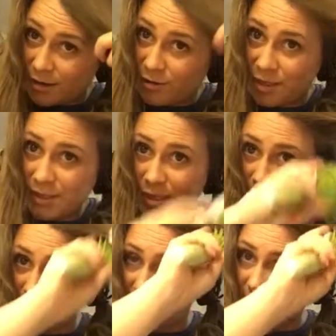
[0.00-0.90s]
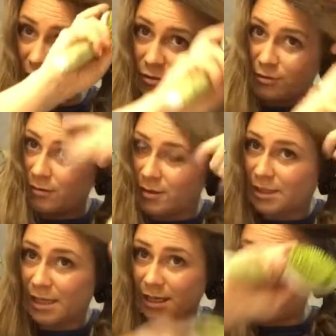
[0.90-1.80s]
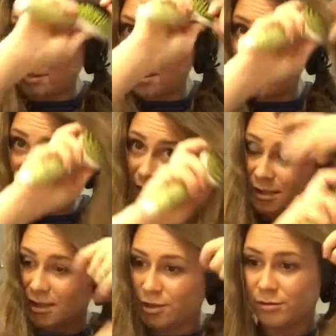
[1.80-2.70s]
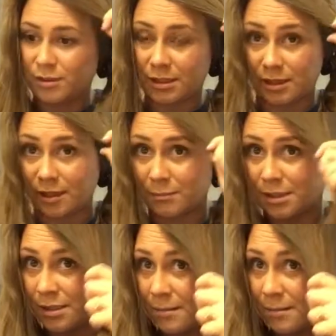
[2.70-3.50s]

notice that when I do sections like this and use clips,